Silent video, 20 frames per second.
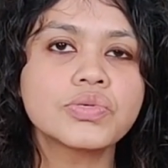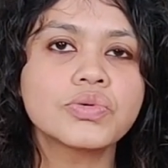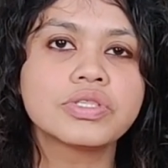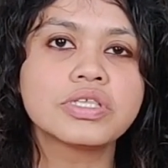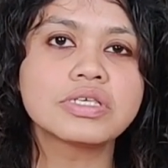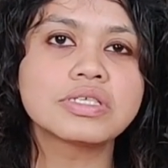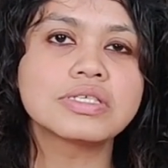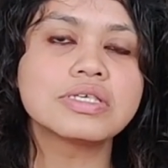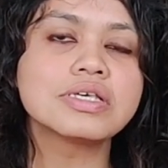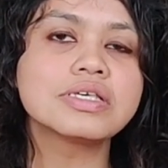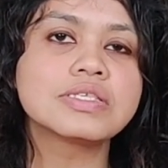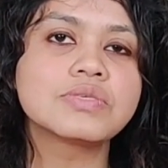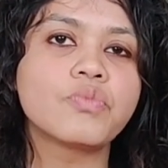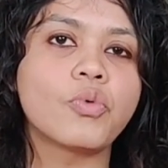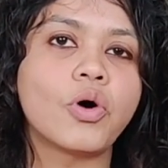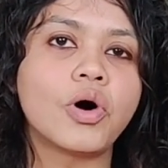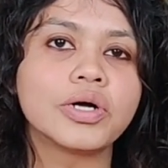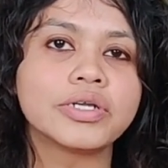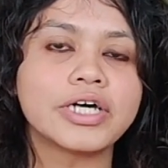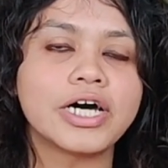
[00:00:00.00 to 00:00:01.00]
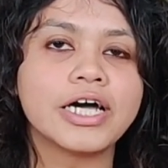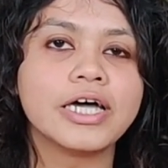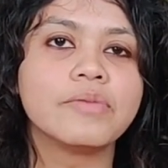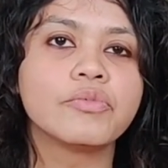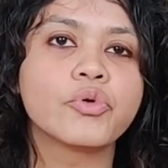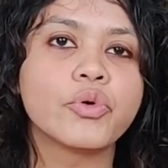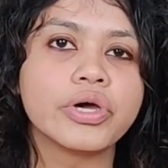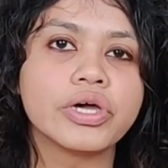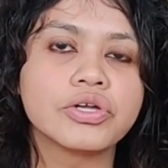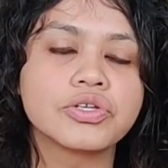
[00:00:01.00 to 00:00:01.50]
So this is what I
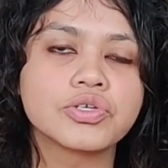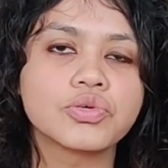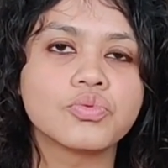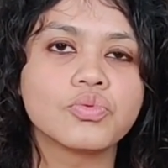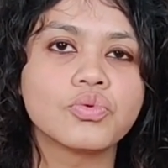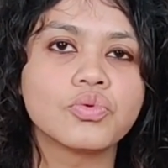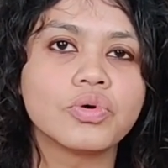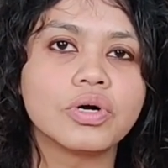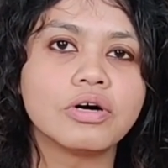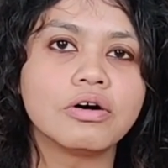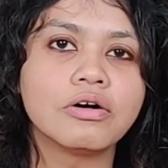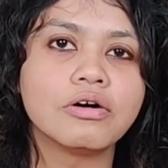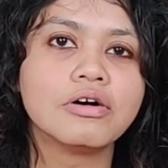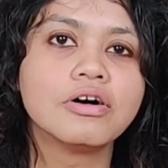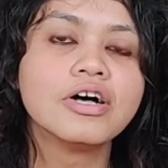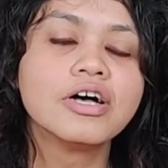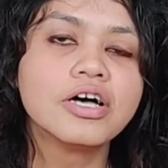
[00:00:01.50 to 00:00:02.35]
am going to